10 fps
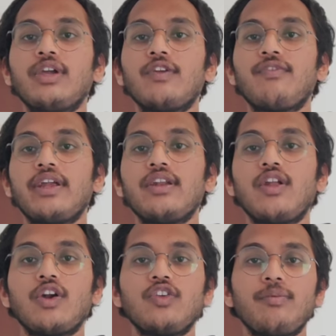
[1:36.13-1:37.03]
You can
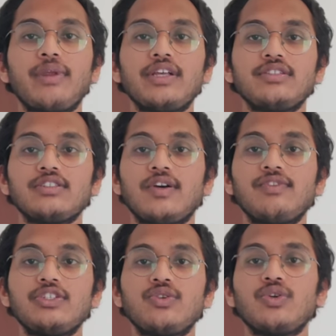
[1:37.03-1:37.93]
find lot of branches
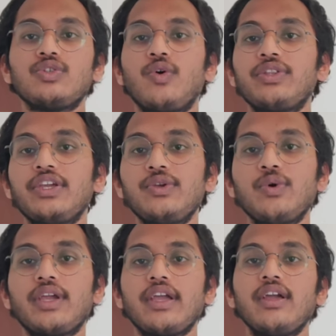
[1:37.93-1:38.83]
of the stores over
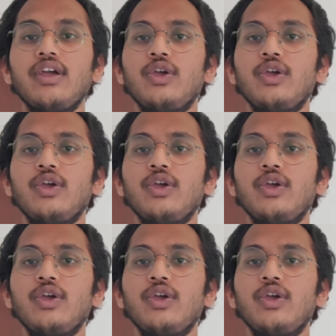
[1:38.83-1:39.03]
the UK.